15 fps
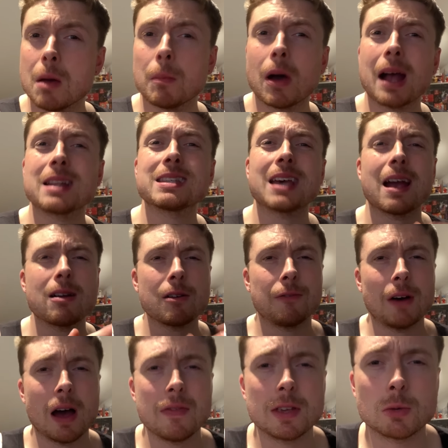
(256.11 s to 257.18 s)
but are
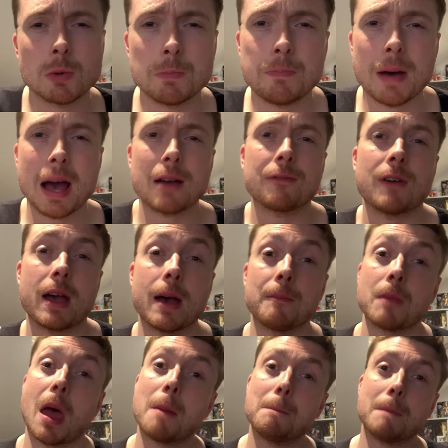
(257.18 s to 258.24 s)
terrified this would
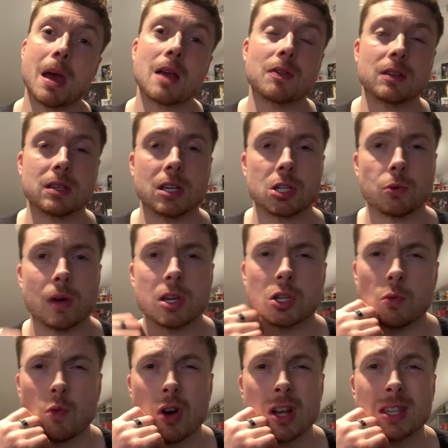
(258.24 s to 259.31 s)
backfire and make the
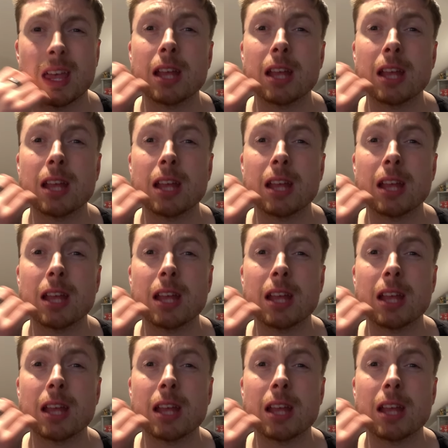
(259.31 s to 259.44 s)
situation worse.